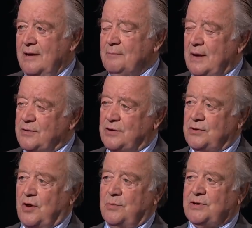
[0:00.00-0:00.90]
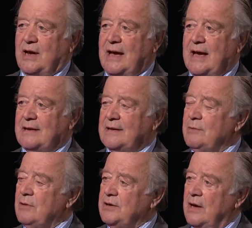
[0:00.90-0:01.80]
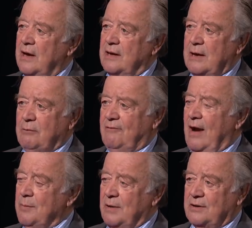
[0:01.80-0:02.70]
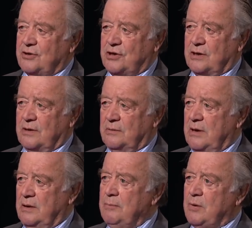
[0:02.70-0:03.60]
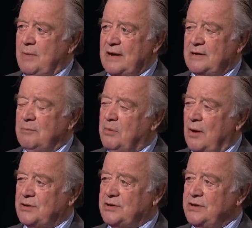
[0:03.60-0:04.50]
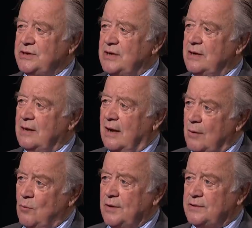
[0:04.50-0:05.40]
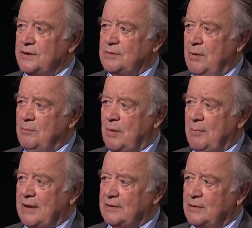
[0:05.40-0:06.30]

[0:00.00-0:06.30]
Most of the jobs I had, and they were they were very much implementing policies that I wanted to implement